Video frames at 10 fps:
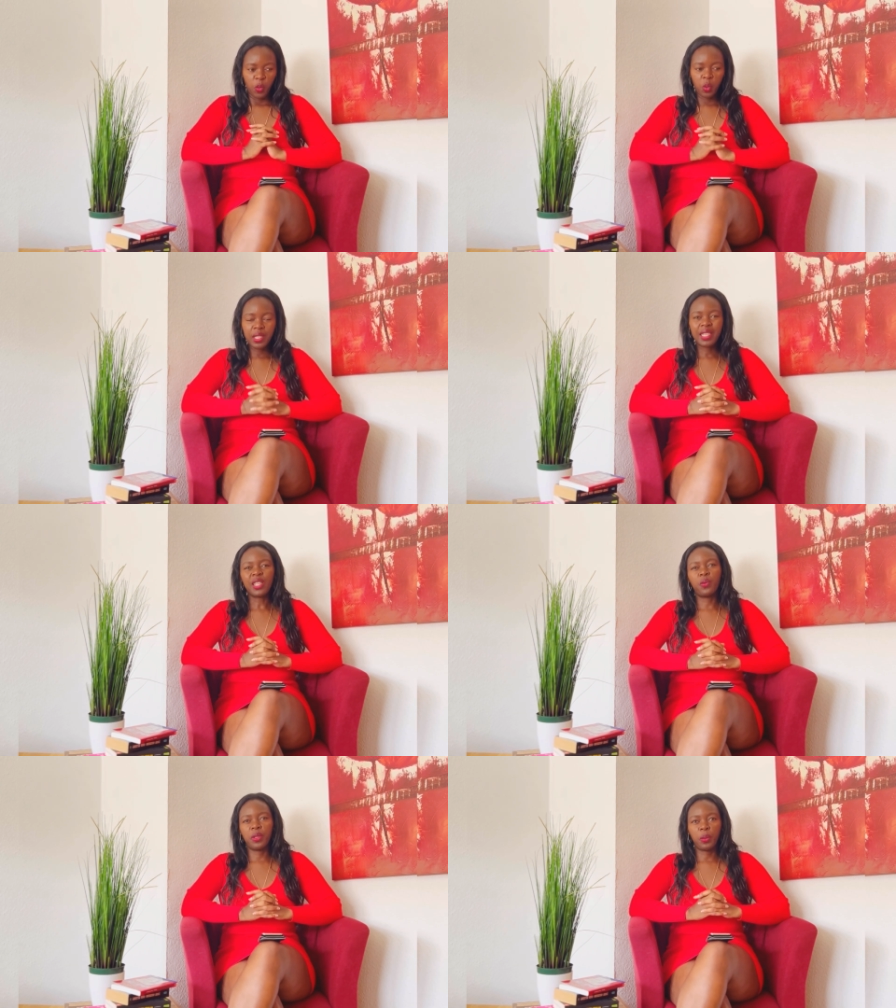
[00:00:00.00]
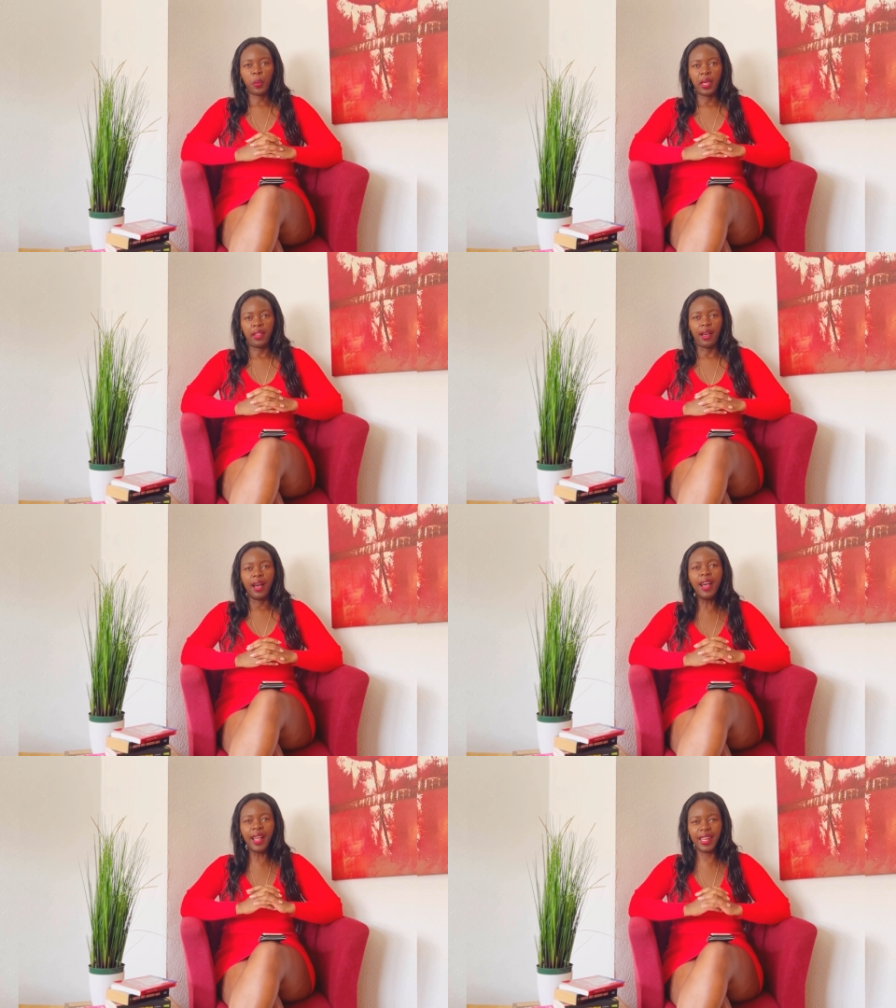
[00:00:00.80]
We'll start with the weather.
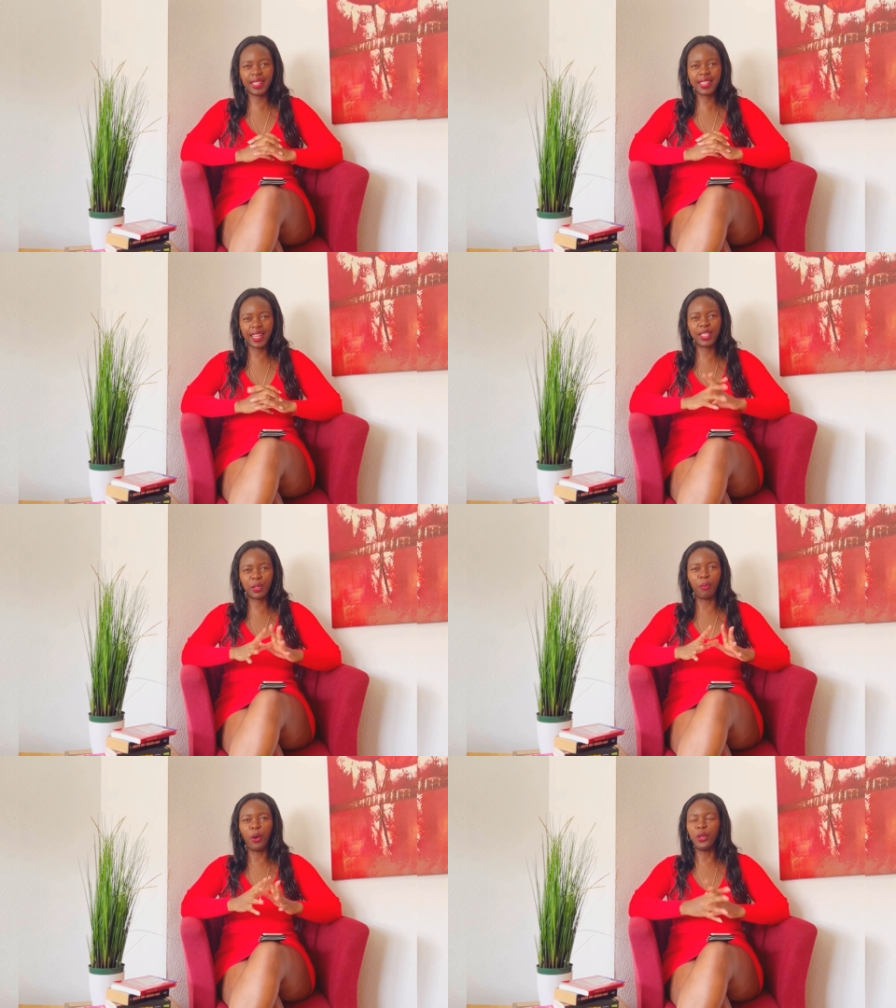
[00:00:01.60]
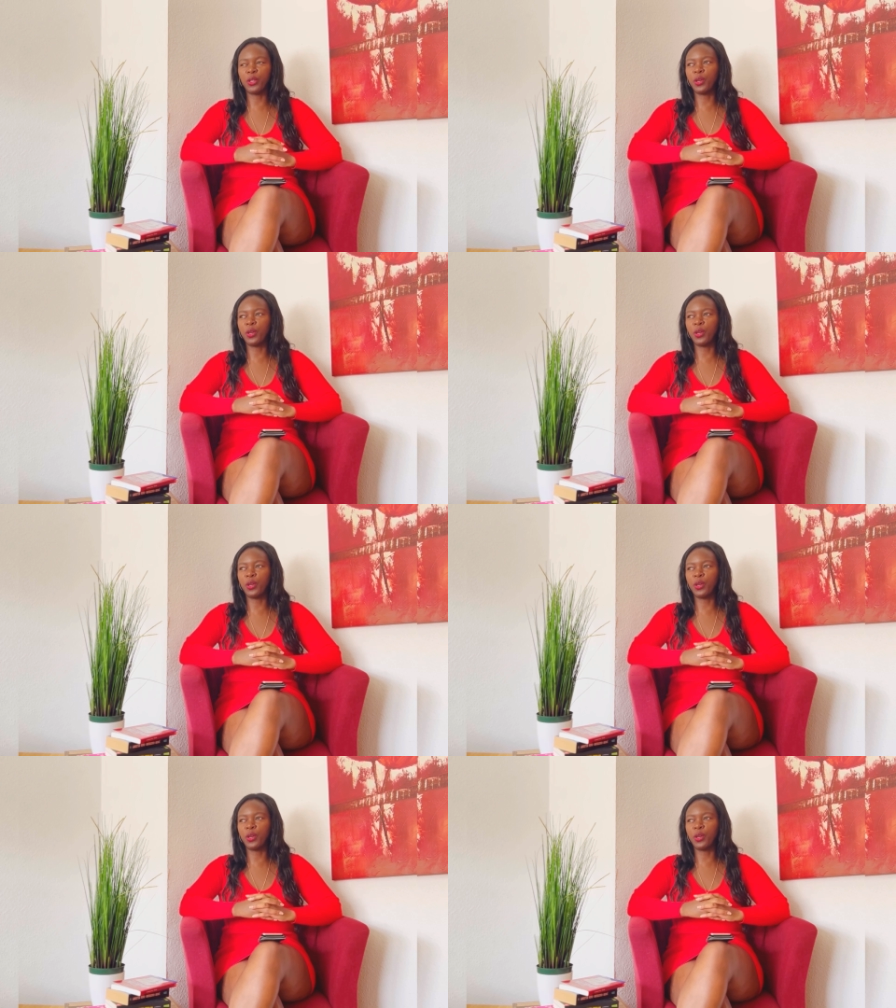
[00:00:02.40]
Let's start small,